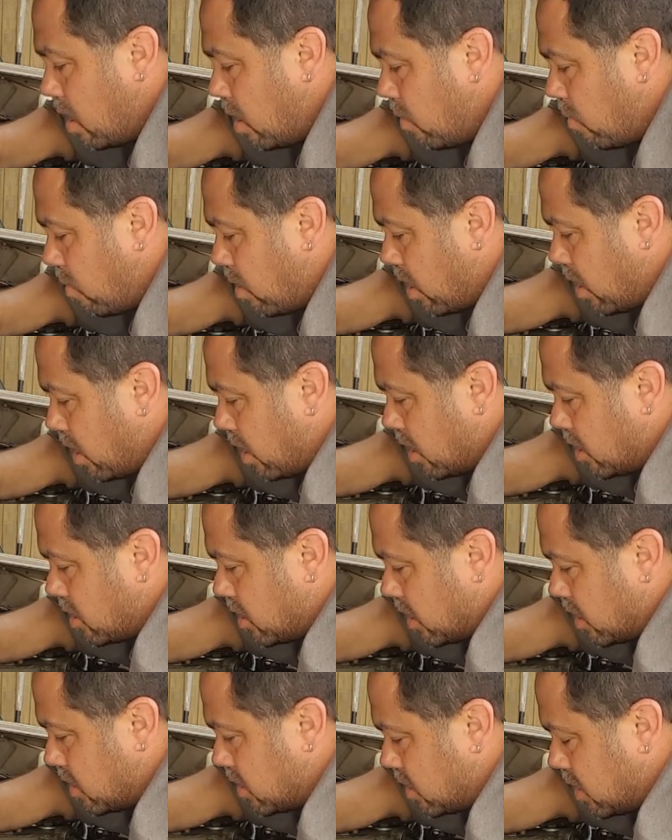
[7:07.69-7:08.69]
You want to
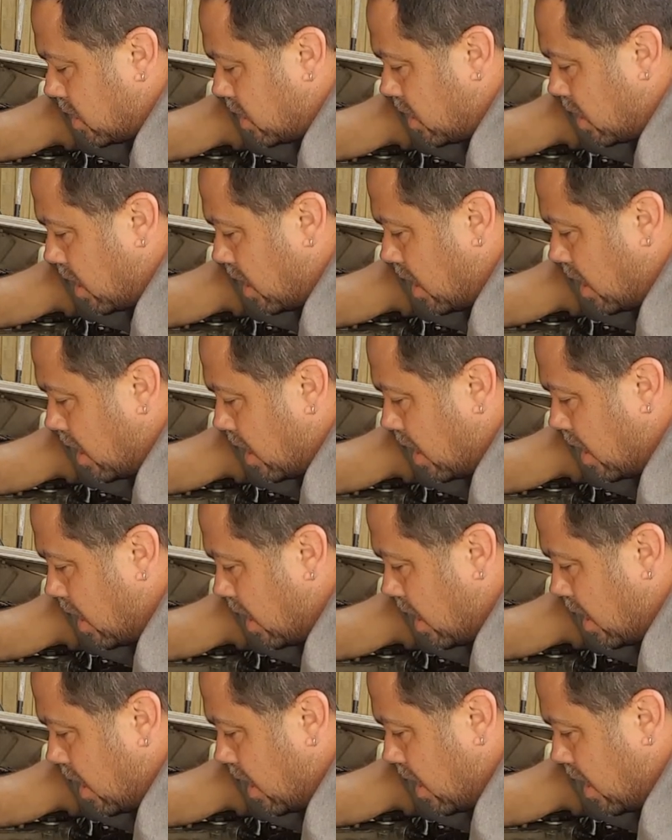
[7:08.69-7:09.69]
adjust it
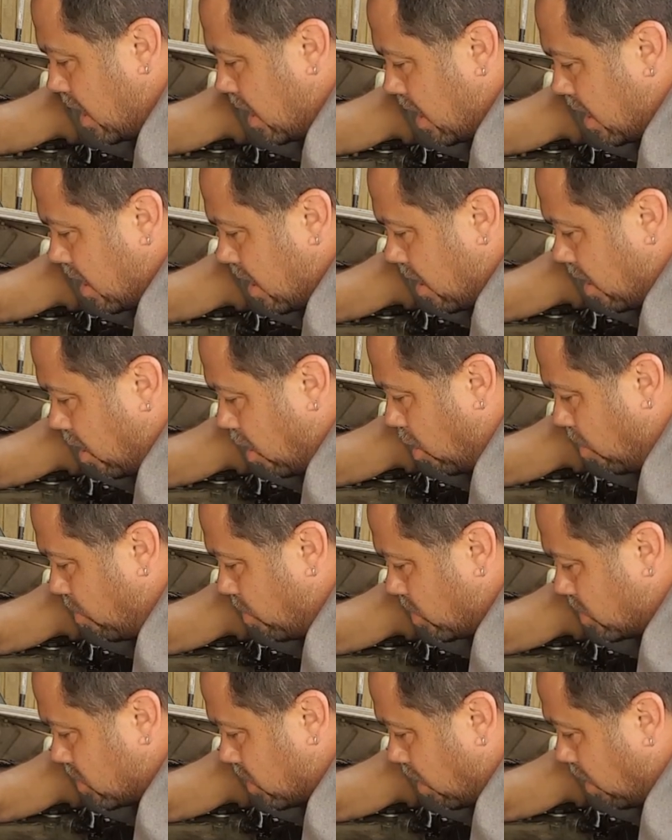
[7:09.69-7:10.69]

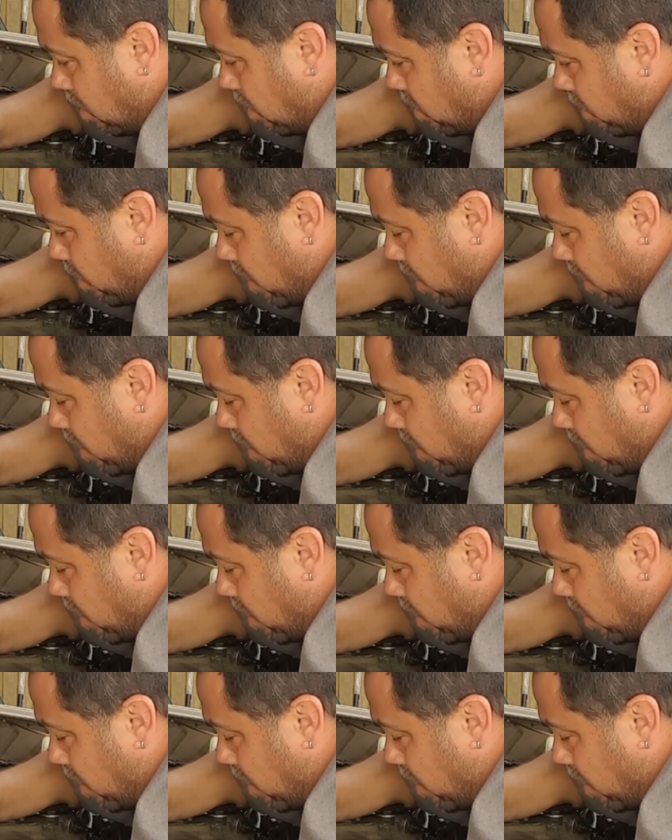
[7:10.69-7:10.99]
almost all